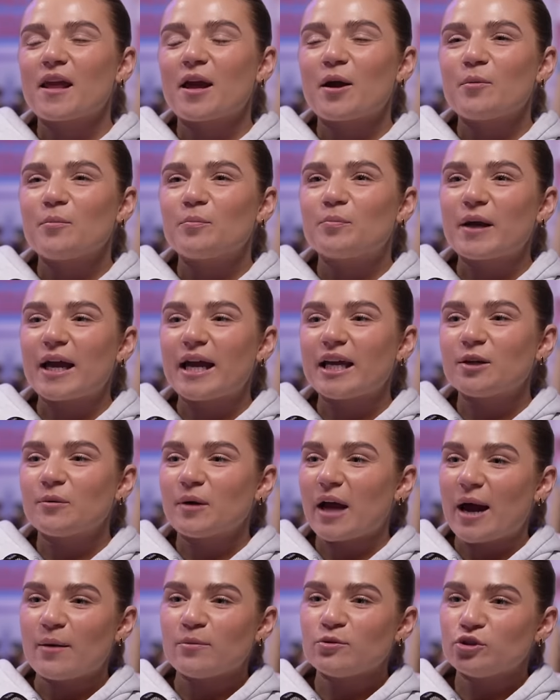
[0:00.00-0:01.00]
But anyway,
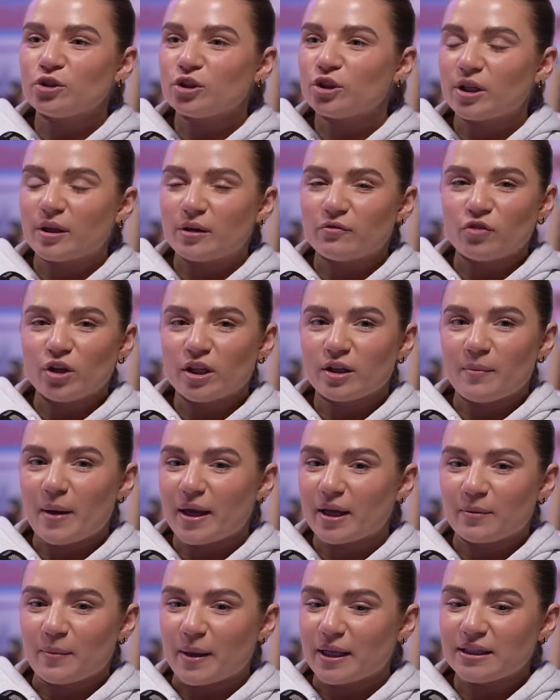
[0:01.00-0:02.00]
I would really, really
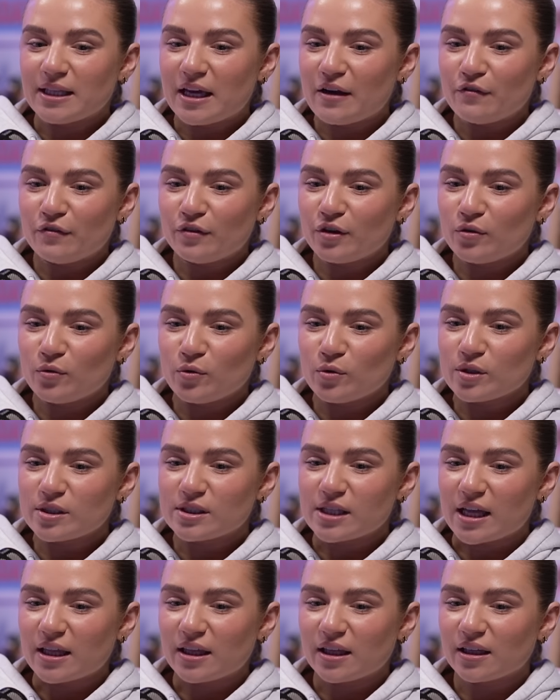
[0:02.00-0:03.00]
recommend that for a roast.
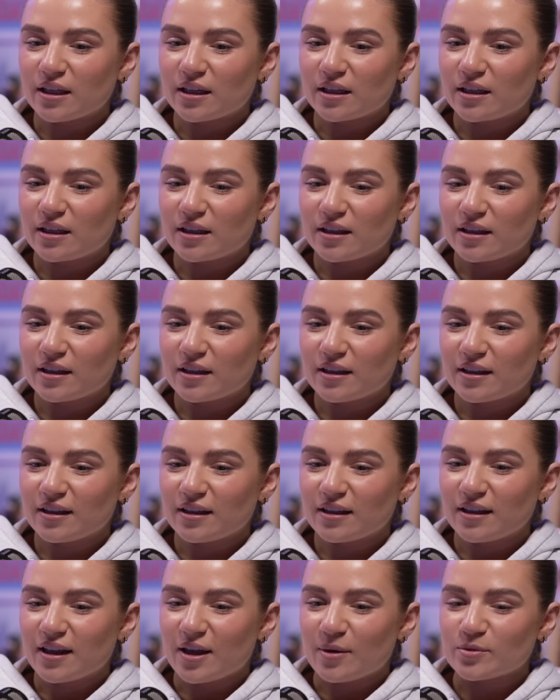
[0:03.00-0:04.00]
I think
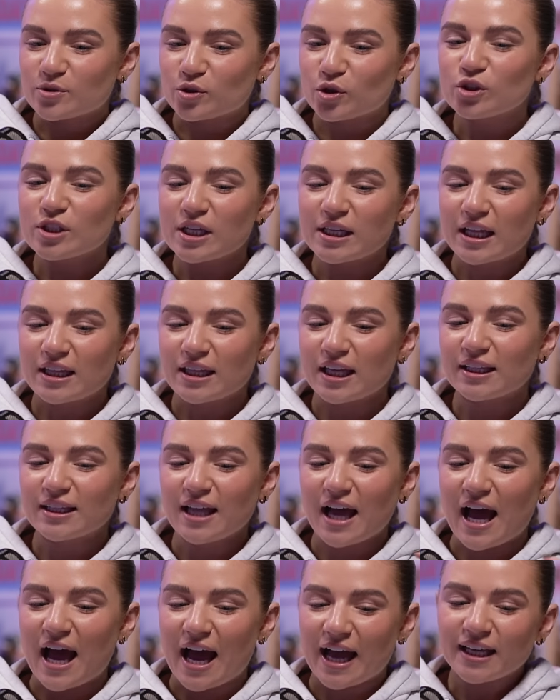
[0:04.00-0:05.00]
it was good. And I think the
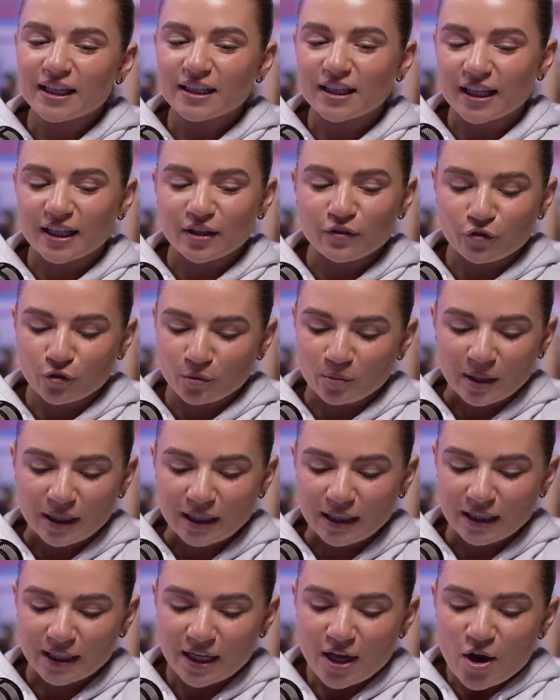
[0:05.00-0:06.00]
highlight for
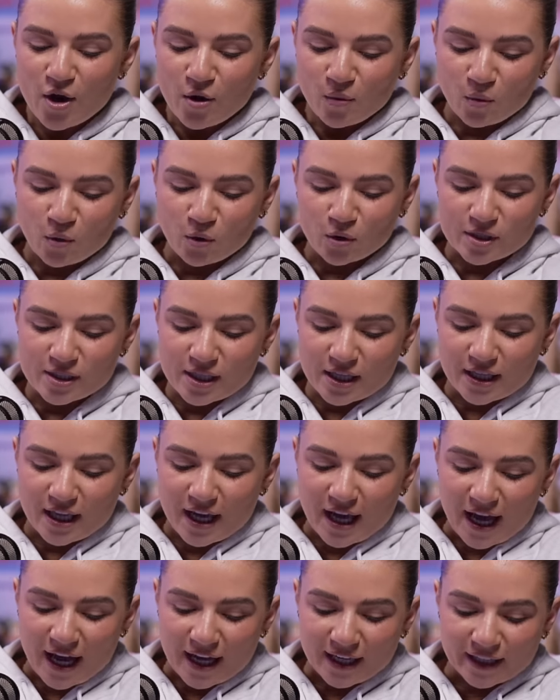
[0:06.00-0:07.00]
me was the
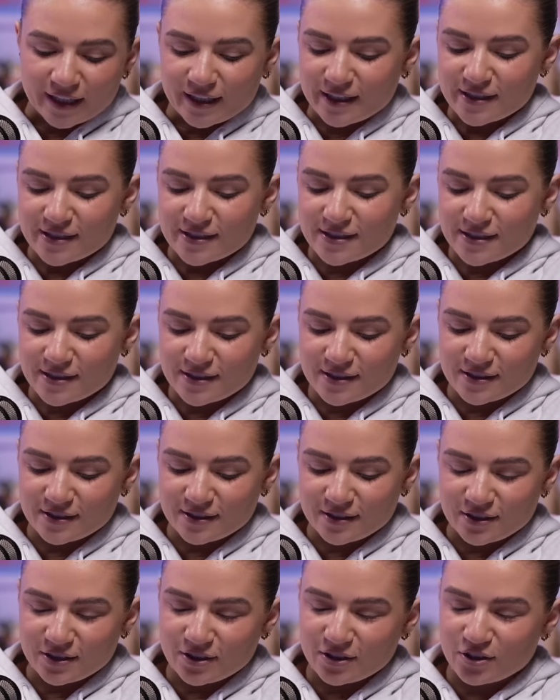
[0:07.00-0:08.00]
haggis
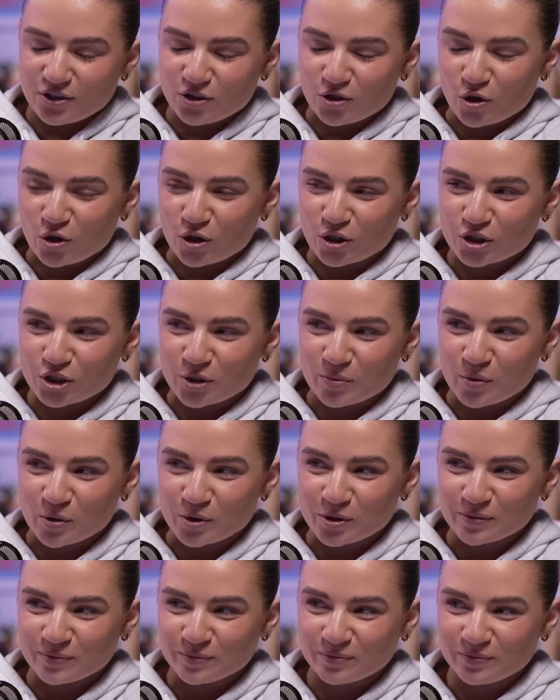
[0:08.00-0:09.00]
stuff. Yorkshire
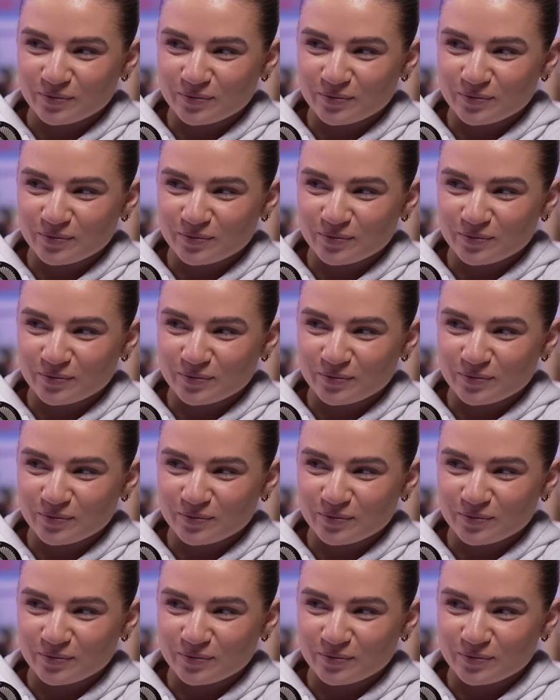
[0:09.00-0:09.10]
pudding.